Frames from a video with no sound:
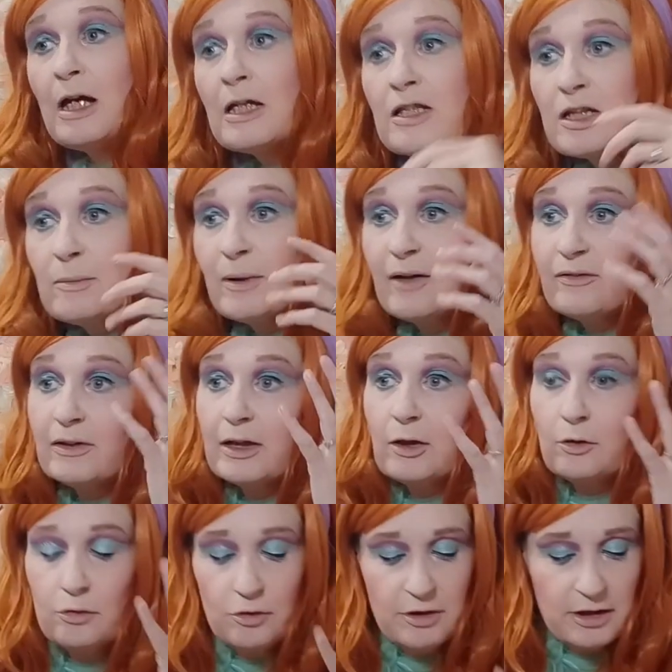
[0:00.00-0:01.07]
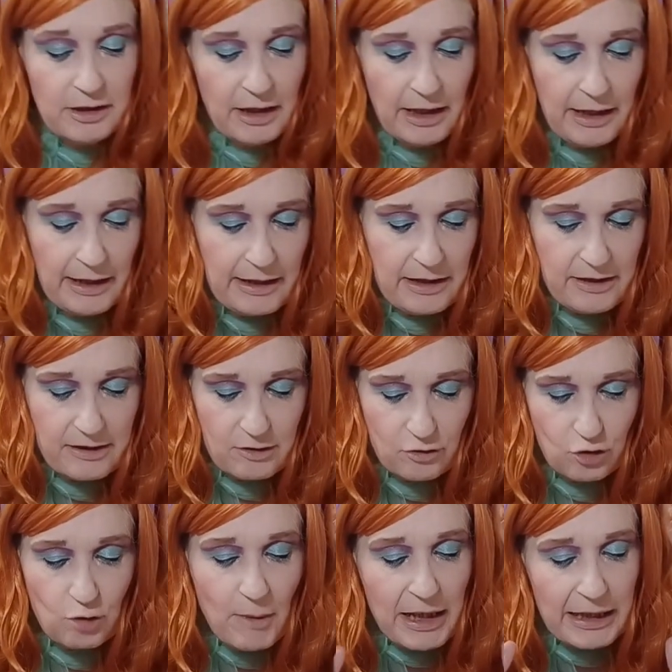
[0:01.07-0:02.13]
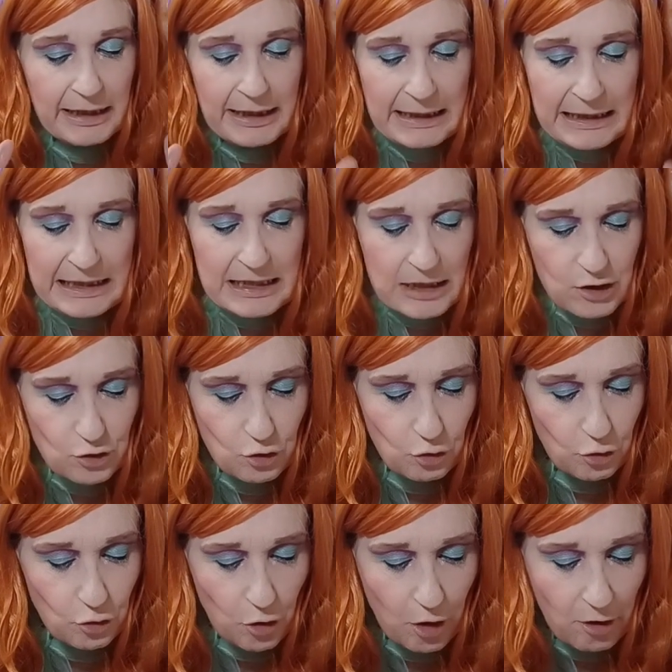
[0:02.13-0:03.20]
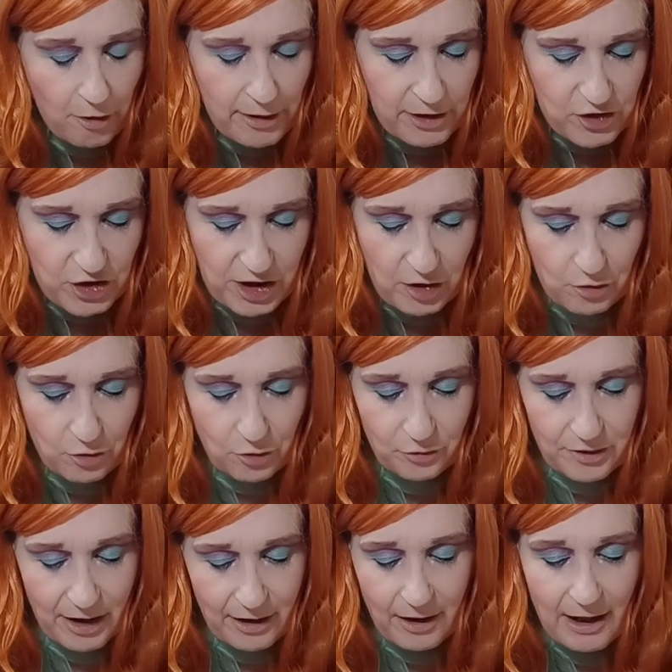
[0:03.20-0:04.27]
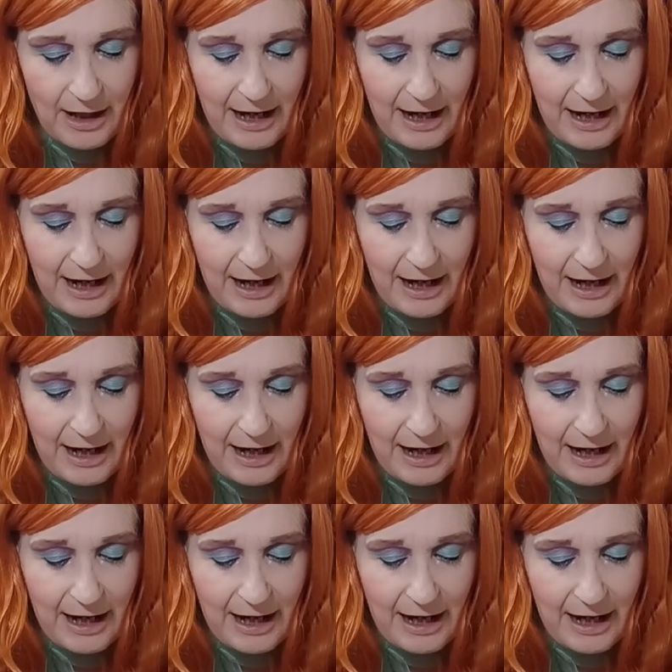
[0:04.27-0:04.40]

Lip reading: See, we're having like hooded eyes and too many creases going on as you get older.